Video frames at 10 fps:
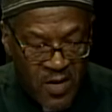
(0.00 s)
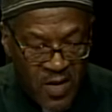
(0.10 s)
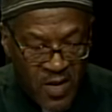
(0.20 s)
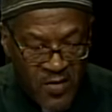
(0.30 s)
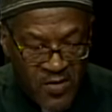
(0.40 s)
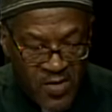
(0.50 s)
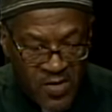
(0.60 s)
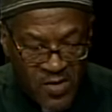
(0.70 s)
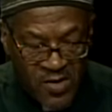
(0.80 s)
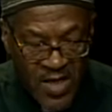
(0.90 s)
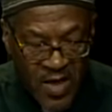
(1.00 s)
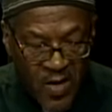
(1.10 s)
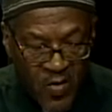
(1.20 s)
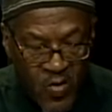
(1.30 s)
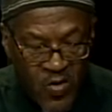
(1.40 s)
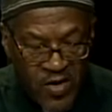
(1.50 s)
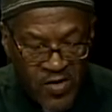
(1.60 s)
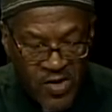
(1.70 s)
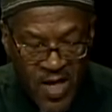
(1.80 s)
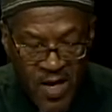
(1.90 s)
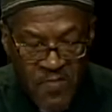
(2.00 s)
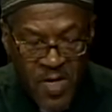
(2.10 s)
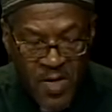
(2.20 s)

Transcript: Harris, Zal Islam,